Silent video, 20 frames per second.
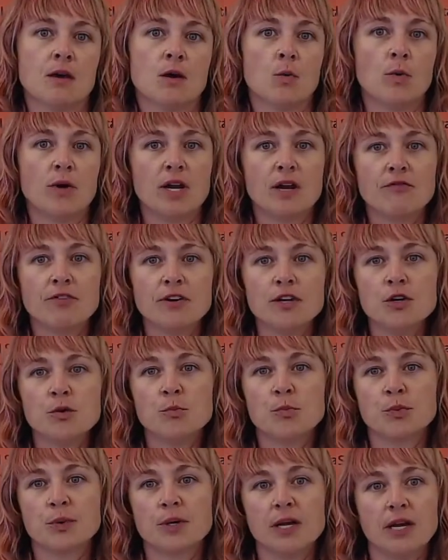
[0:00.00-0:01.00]
Whenever
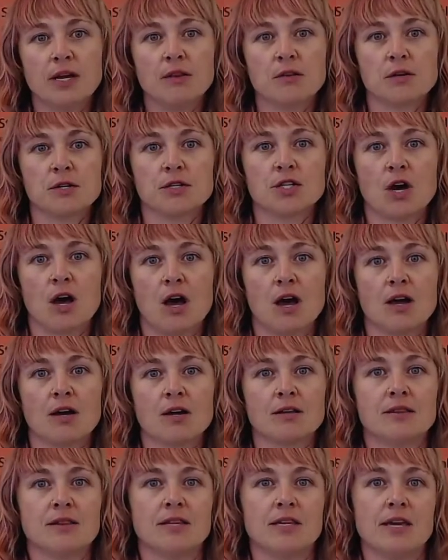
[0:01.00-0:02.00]
you breathe or
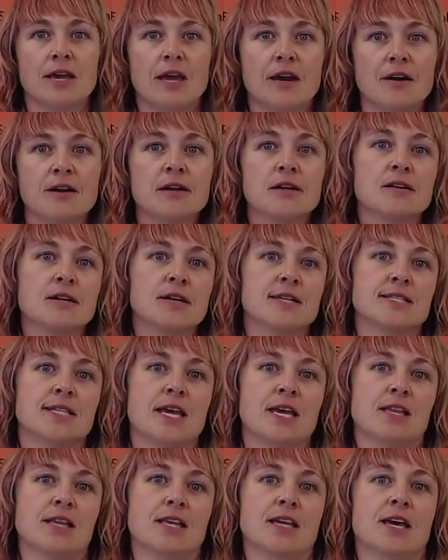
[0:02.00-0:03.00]
talk, the air you're
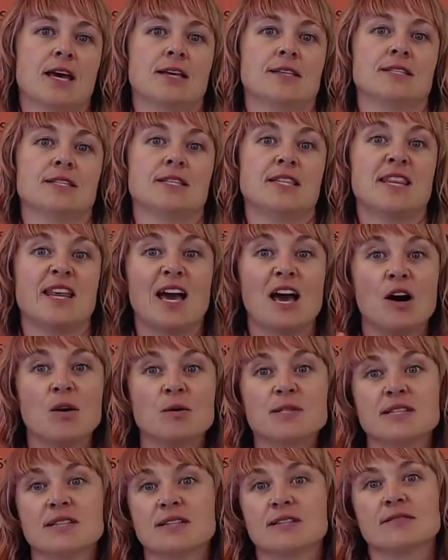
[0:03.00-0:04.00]
exhaling has
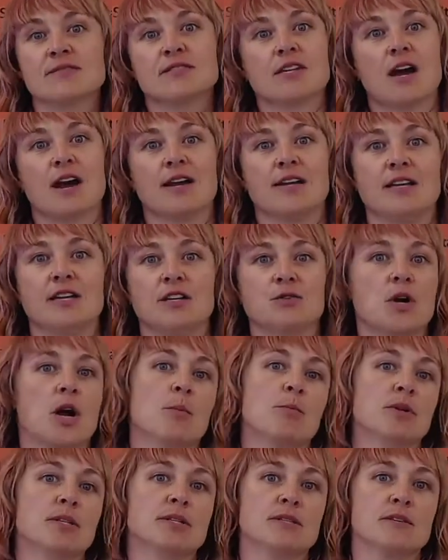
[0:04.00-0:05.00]
thousands of tiny
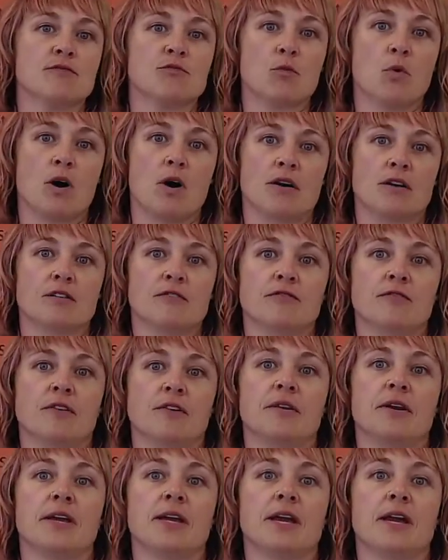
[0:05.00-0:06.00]
droplets of water
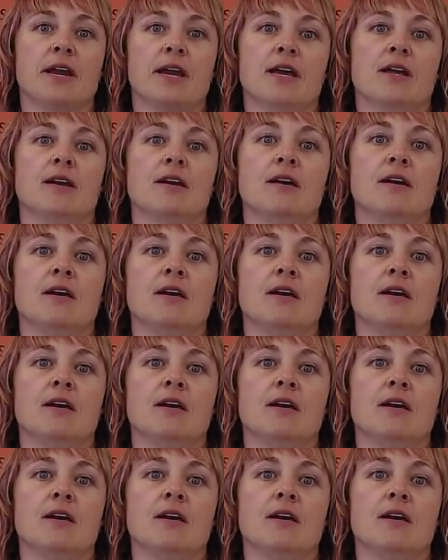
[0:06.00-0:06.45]
floating in it.